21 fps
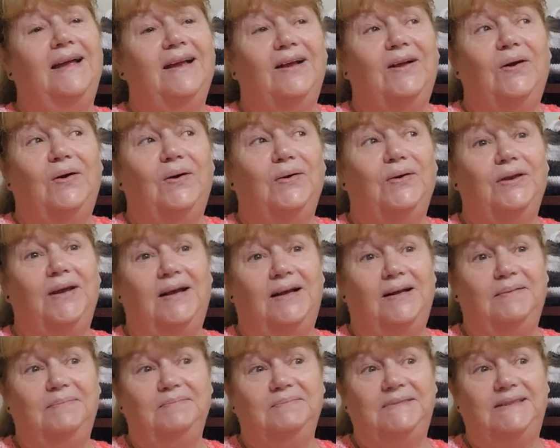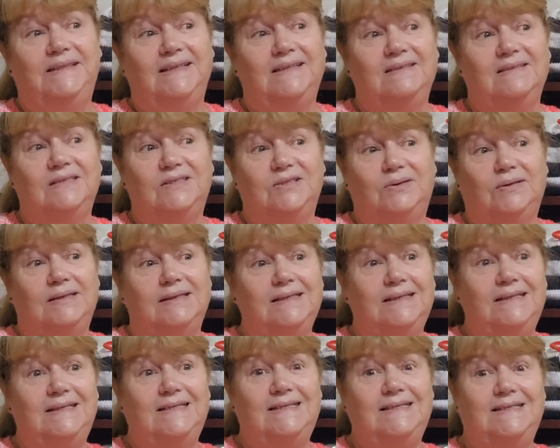It got down to at
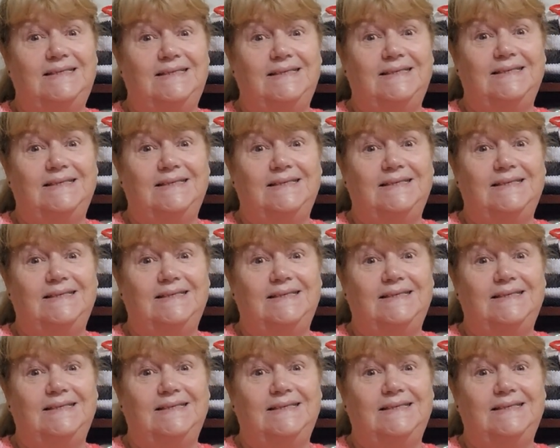least